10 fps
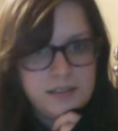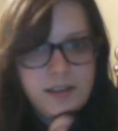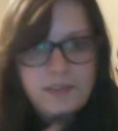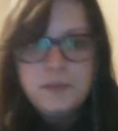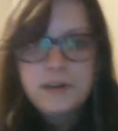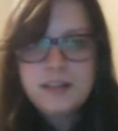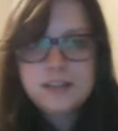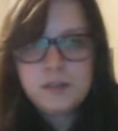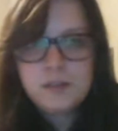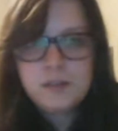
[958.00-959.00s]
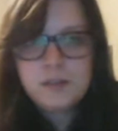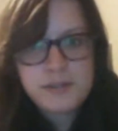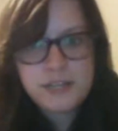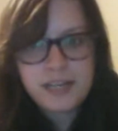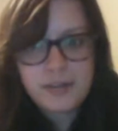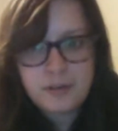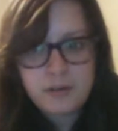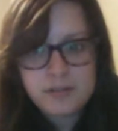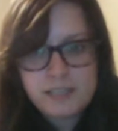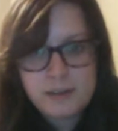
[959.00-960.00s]
And then when I told people I was reading it, everyone
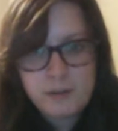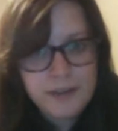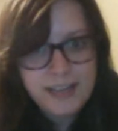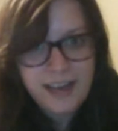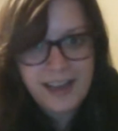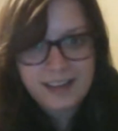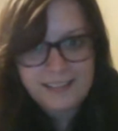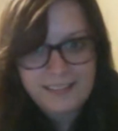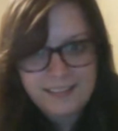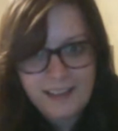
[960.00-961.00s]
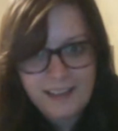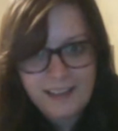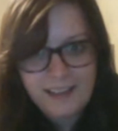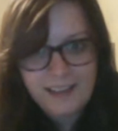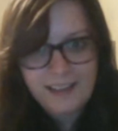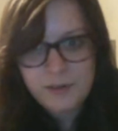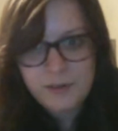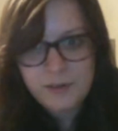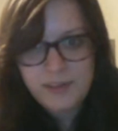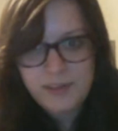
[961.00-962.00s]
was like, "Oh my god, how have you not read
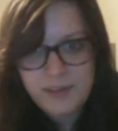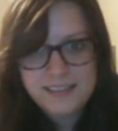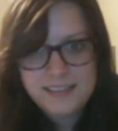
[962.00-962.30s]
this?"